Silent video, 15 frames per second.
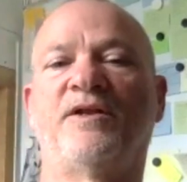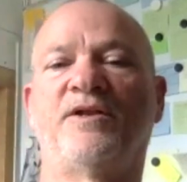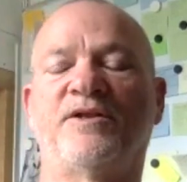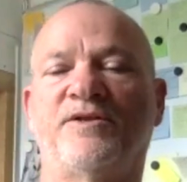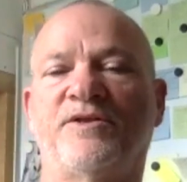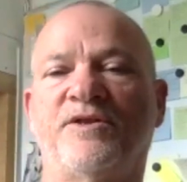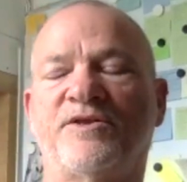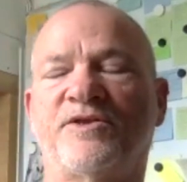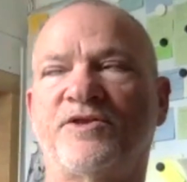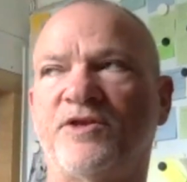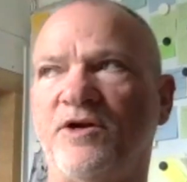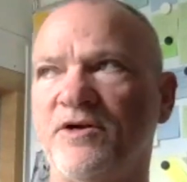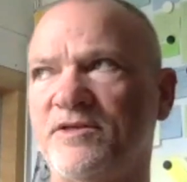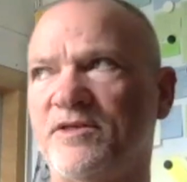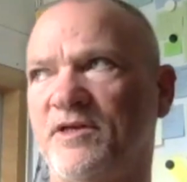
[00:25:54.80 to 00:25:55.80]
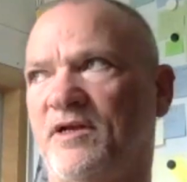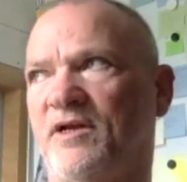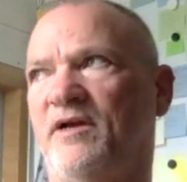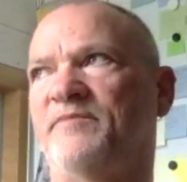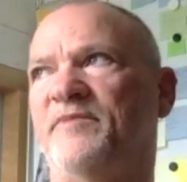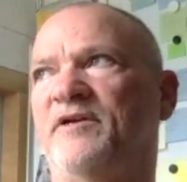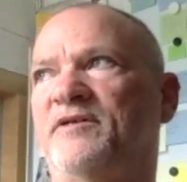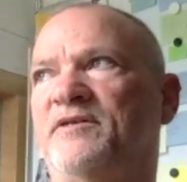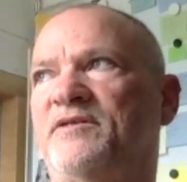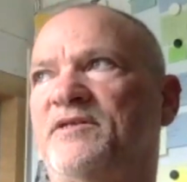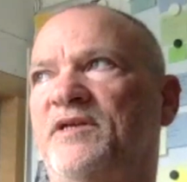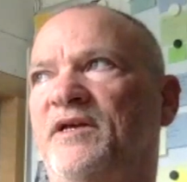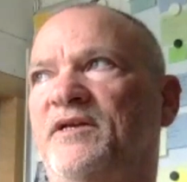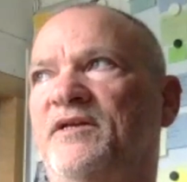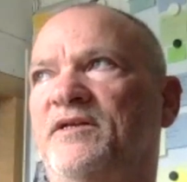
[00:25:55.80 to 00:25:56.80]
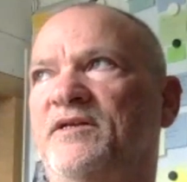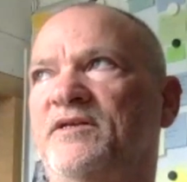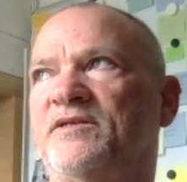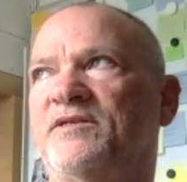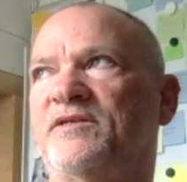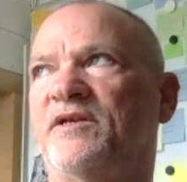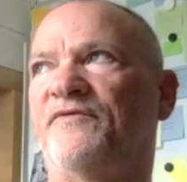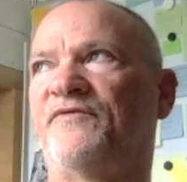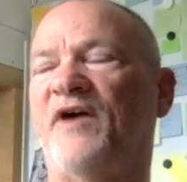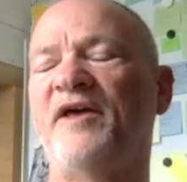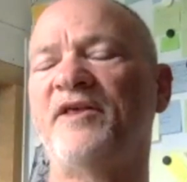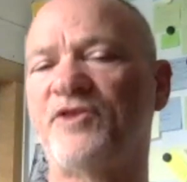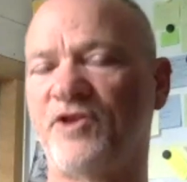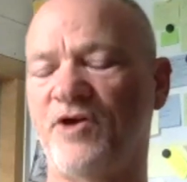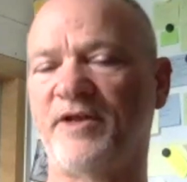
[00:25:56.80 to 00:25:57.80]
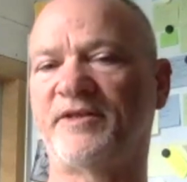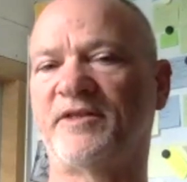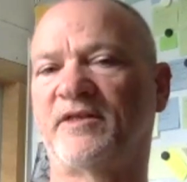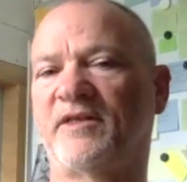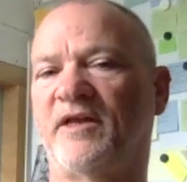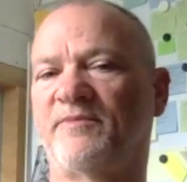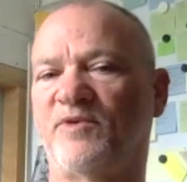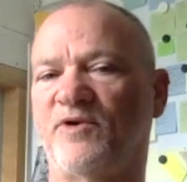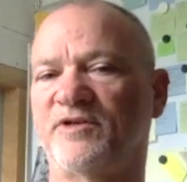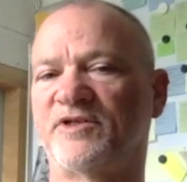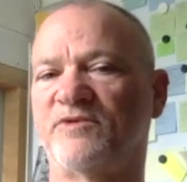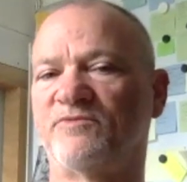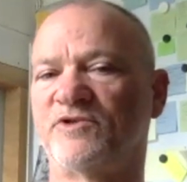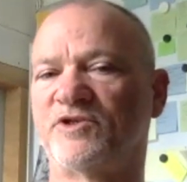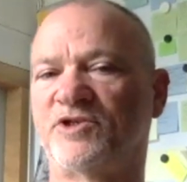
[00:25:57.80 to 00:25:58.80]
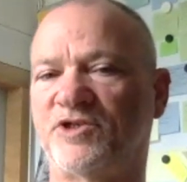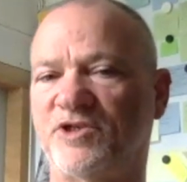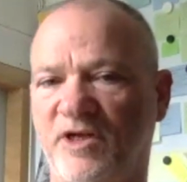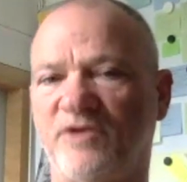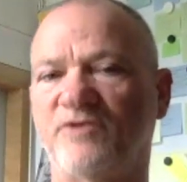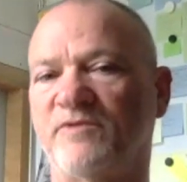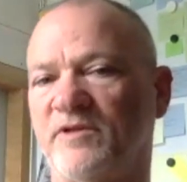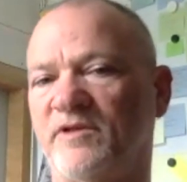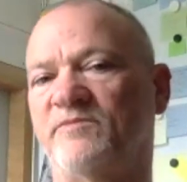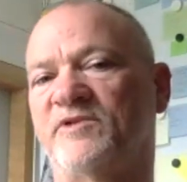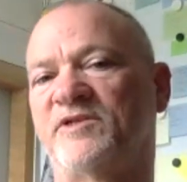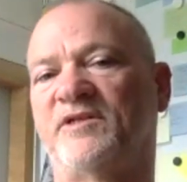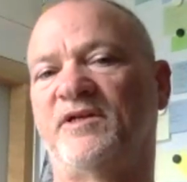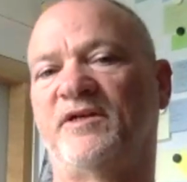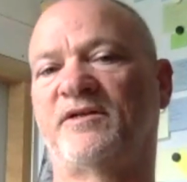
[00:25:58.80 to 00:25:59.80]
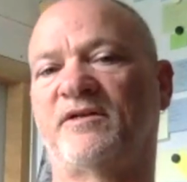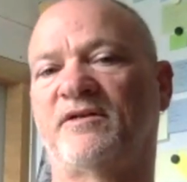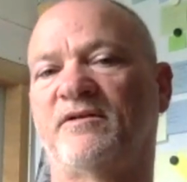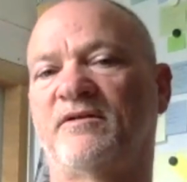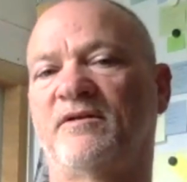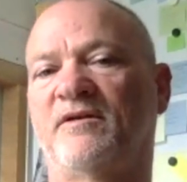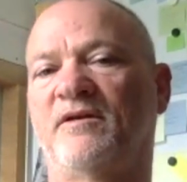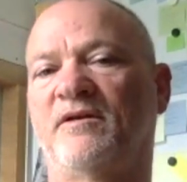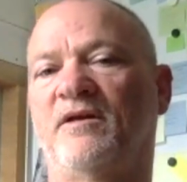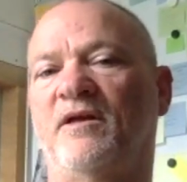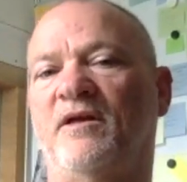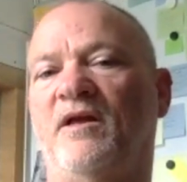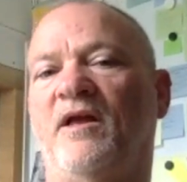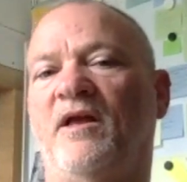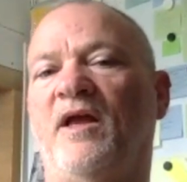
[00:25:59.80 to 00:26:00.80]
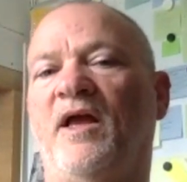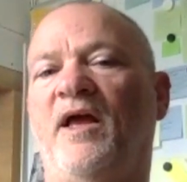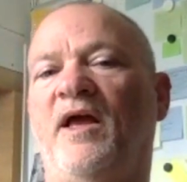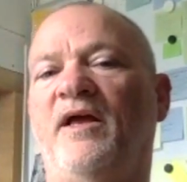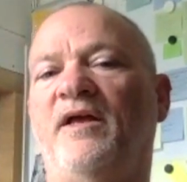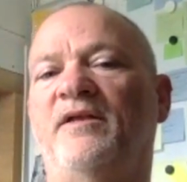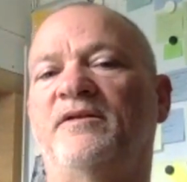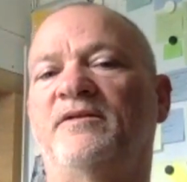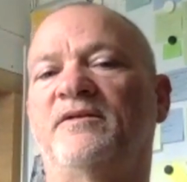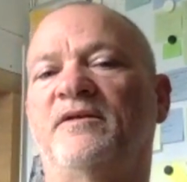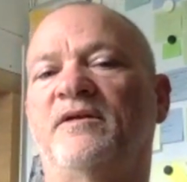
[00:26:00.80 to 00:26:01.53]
The third thing I might say is if I thought that that person was genuinely mistaken, and